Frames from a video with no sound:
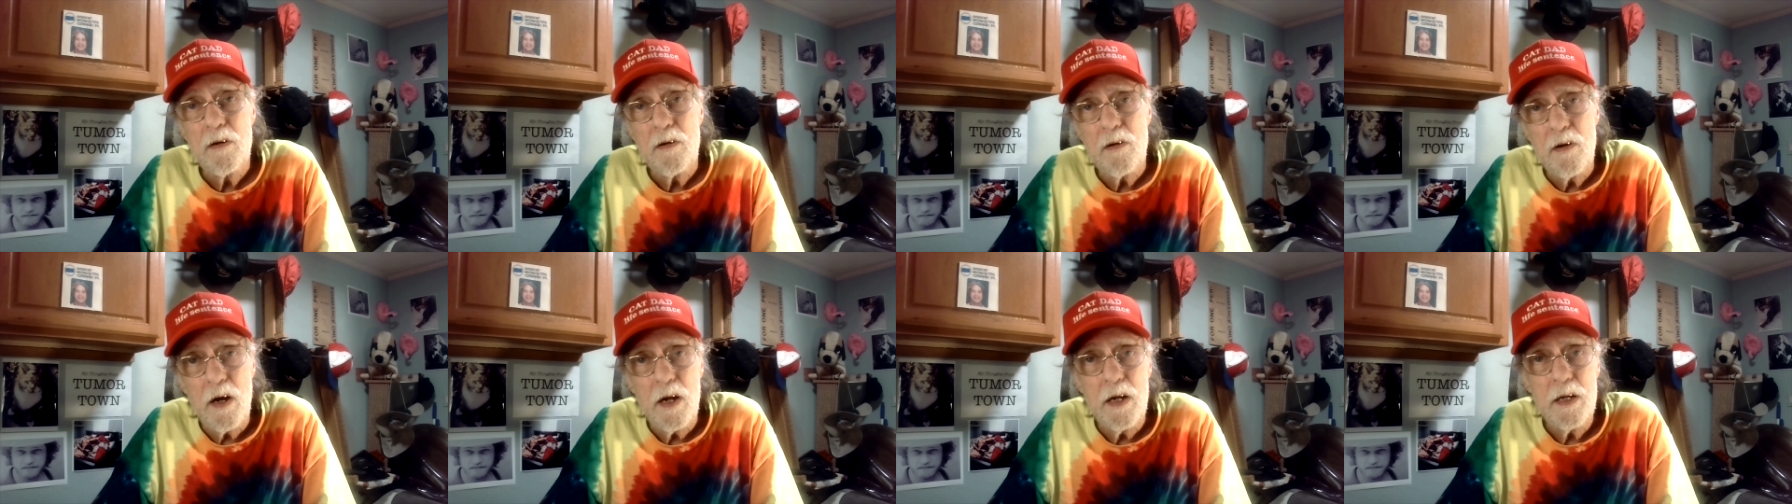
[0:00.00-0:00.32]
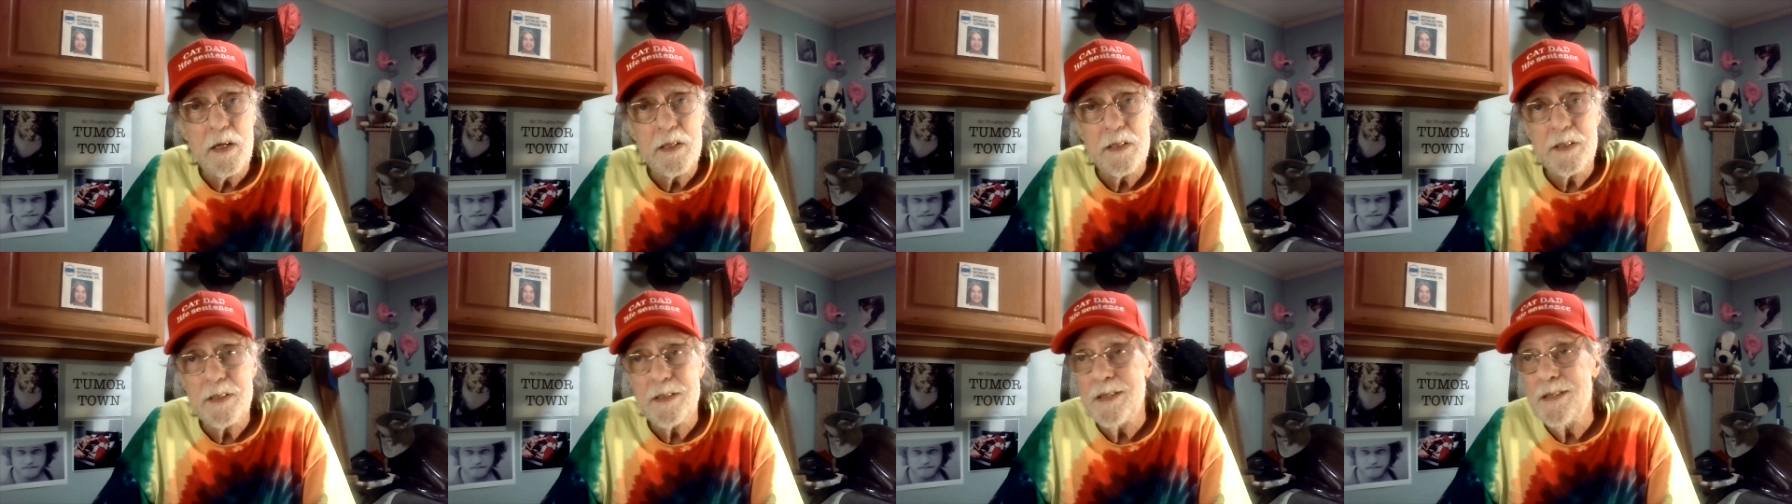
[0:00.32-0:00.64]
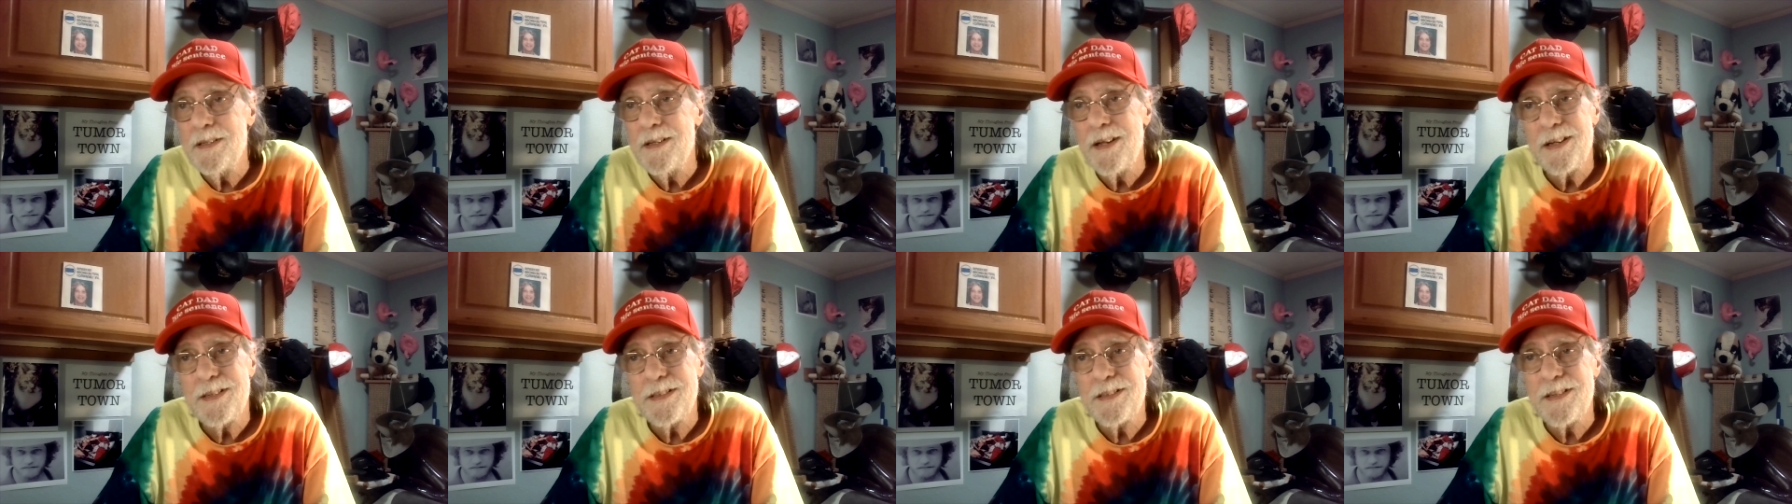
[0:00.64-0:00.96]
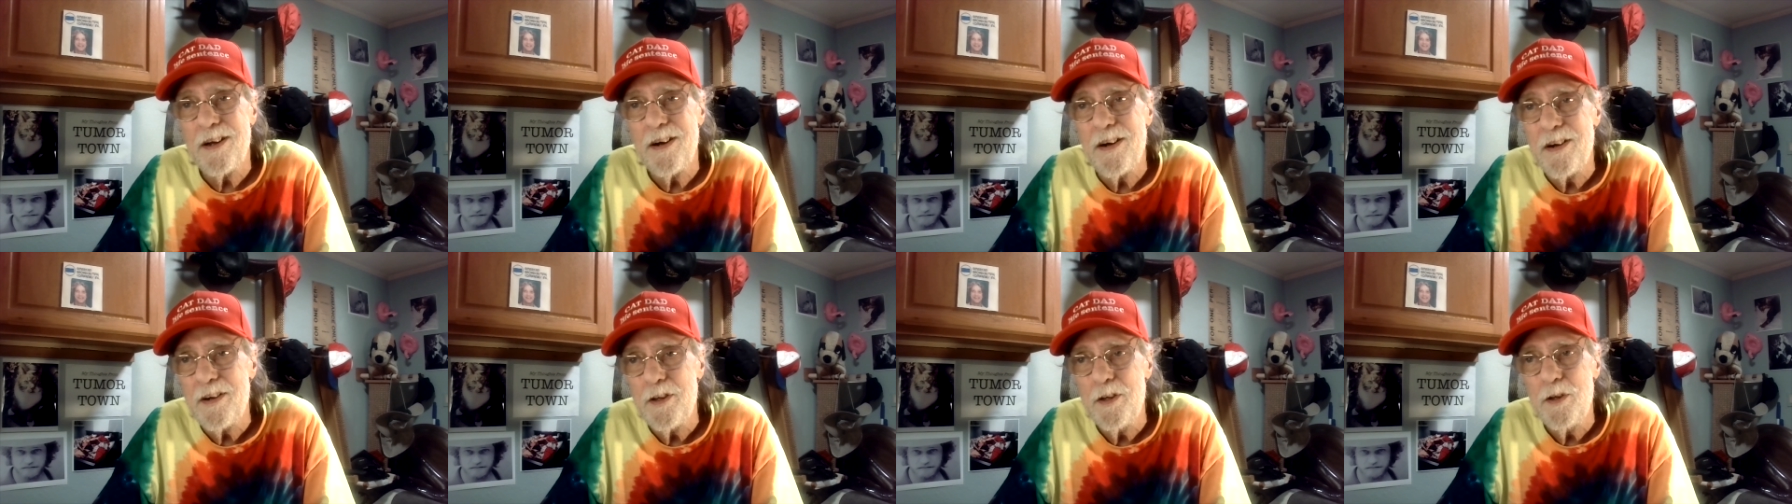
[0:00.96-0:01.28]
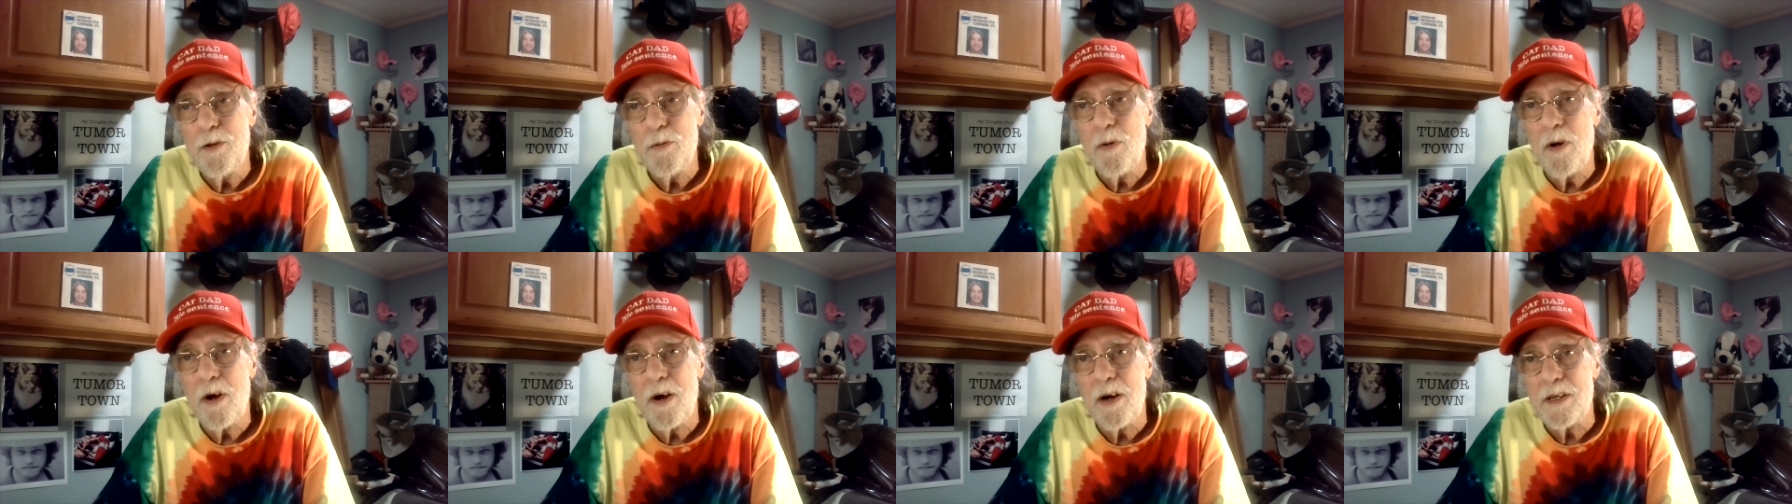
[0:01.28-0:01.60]
Right? Because then that's all
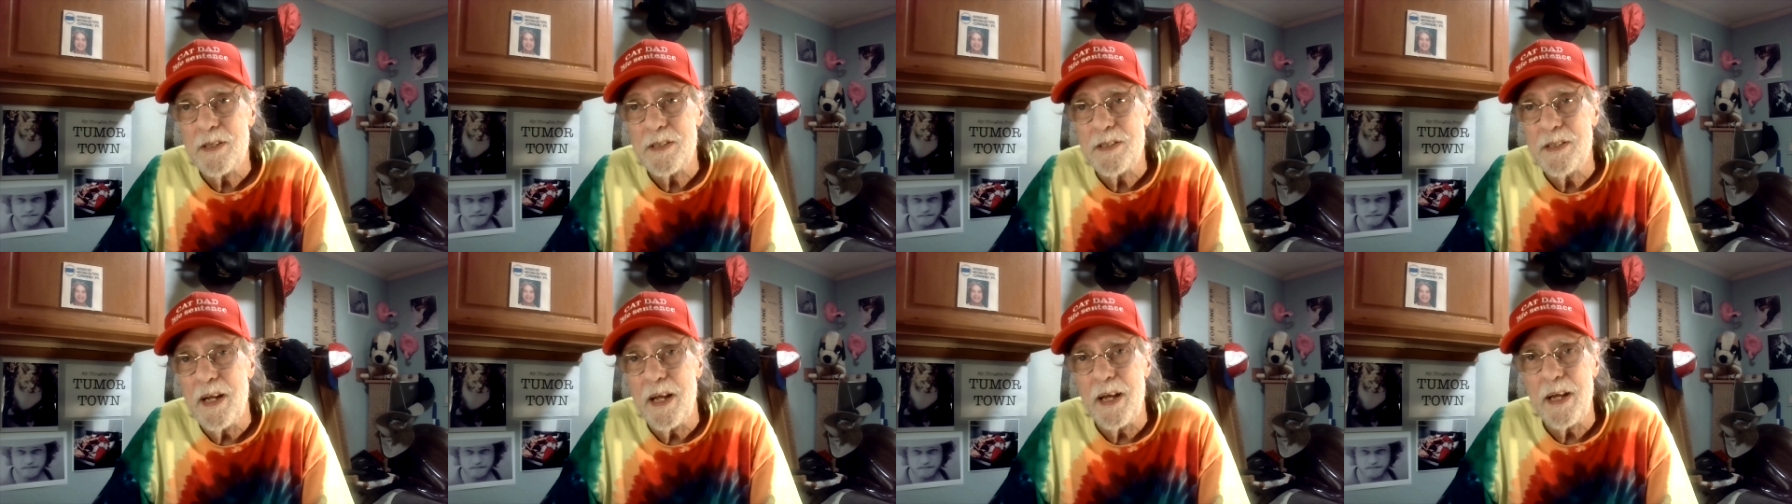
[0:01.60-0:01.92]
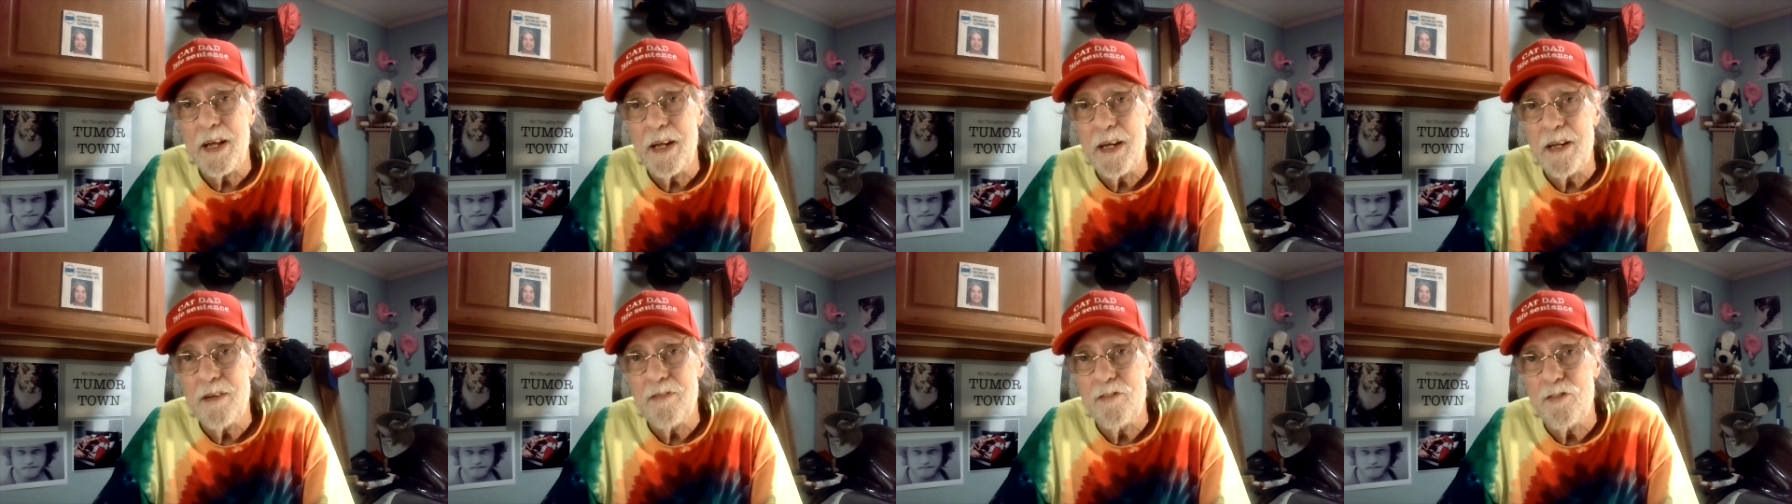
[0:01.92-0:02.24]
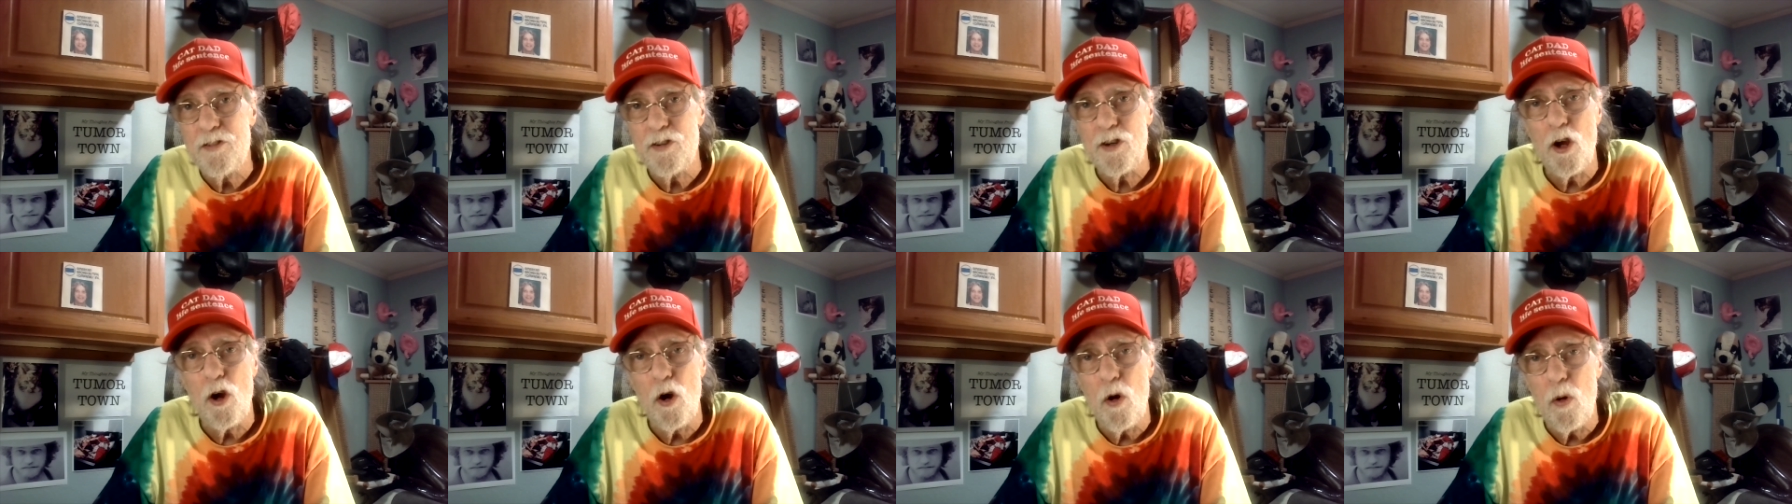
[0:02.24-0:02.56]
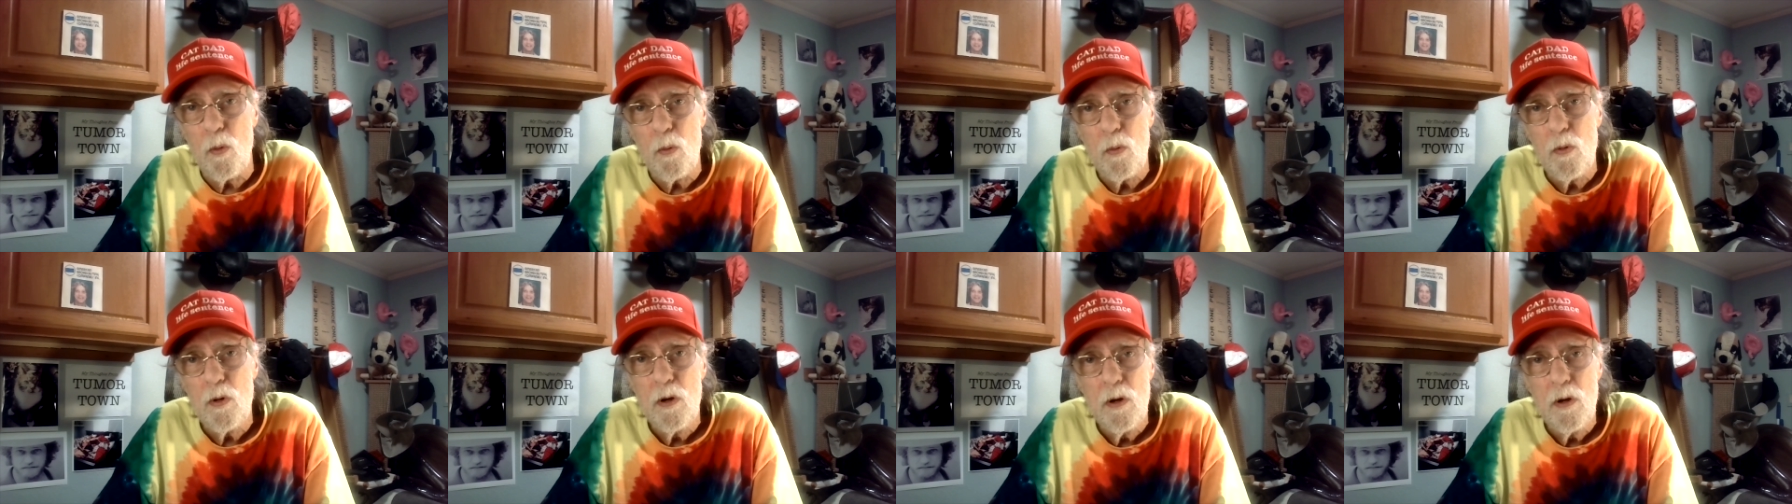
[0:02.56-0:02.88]
you are, is negative Joe.